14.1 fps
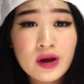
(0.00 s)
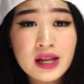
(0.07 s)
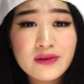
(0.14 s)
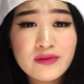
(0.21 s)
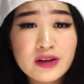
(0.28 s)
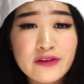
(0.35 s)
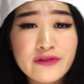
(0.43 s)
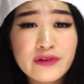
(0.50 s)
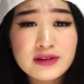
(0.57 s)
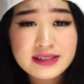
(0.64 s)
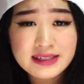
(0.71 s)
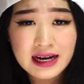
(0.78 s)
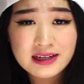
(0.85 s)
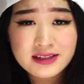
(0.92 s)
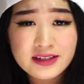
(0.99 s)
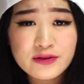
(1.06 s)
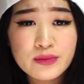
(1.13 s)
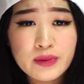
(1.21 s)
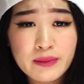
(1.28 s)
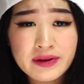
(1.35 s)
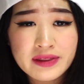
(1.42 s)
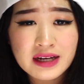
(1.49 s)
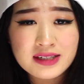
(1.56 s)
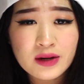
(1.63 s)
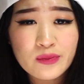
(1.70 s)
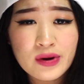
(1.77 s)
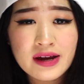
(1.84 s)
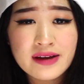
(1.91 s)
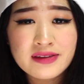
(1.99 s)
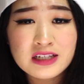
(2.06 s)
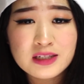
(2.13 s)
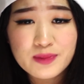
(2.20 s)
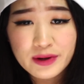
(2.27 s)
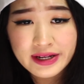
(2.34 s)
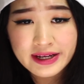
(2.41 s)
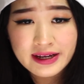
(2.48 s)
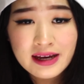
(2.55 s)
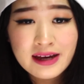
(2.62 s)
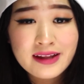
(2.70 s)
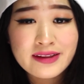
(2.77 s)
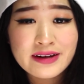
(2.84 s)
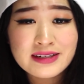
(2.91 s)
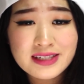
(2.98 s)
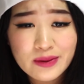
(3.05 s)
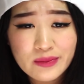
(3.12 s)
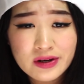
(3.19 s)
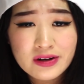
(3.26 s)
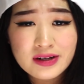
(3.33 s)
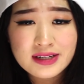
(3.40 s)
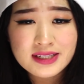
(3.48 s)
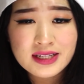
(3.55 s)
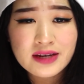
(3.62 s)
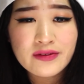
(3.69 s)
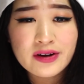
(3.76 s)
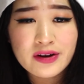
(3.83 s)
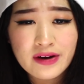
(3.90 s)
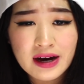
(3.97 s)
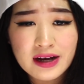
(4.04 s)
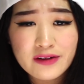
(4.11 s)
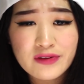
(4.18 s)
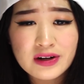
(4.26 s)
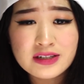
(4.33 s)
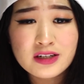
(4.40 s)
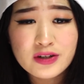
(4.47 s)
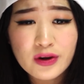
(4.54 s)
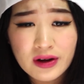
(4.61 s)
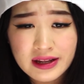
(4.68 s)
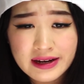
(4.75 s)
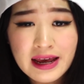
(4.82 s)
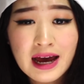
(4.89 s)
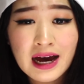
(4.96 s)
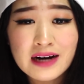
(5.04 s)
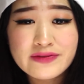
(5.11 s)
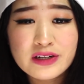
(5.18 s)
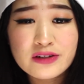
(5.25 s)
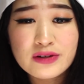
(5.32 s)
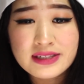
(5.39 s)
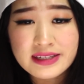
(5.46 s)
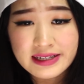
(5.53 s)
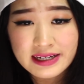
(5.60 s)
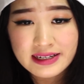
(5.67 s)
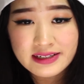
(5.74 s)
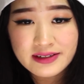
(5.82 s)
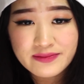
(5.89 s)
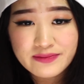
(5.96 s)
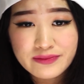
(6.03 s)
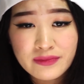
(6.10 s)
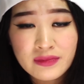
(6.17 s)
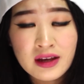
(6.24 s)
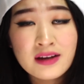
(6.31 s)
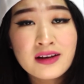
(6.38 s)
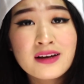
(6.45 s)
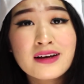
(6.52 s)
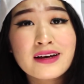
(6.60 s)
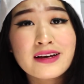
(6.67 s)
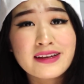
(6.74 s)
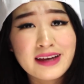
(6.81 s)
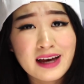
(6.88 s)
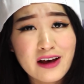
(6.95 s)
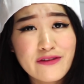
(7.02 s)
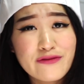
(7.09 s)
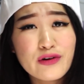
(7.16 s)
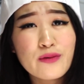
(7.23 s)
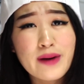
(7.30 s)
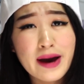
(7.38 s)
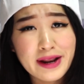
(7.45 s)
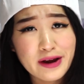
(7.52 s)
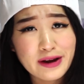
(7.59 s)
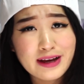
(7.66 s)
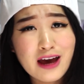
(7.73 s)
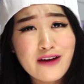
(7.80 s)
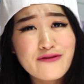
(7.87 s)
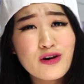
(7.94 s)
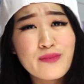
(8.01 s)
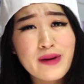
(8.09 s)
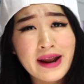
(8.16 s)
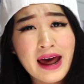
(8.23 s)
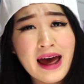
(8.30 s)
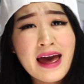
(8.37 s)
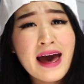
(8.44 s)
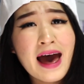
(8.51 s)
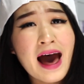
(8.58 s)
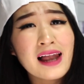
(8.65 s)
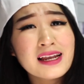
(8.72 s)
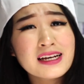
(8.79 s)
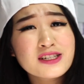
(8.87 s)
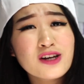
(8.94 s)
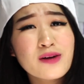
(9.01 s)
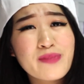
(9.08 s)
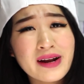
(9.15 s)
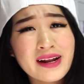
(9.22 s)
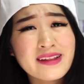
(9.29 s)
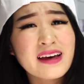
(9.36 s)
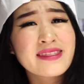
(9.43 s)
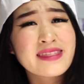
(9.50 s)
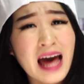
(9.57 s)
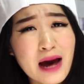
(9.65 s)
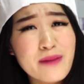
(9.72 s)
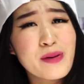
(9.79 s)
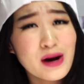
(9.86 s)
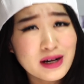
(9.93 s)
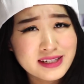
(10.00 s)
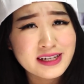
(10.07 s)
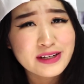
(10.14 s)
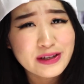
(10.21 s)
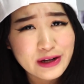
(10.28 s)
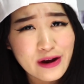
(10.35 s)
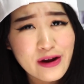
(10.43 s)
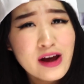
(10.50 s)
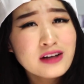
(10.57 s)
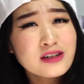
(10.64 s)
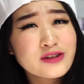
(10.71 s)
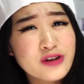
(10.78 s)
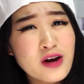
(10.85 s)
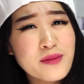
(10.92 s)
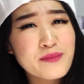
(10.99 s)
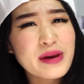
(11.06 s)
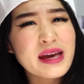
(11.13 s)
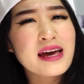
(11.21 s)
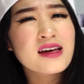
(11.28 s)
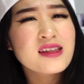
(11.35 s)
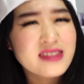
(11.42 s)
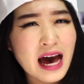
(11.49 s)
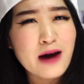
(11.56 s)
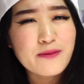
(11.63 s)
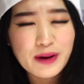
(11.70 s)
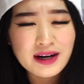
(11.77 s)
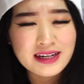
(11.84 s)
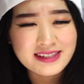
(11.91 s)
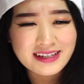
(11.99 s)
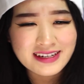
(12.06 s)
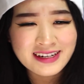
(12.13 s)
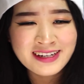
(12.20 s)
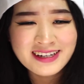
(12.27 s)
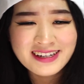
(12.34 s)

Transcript: Whenever you feel sad, just remember that somewhere in this building, there's someone who doesn't even know how to flush a toilet after using it. Yeah, feel better, okay? Feel better. At least you're better than that person, you know? Don't be that person.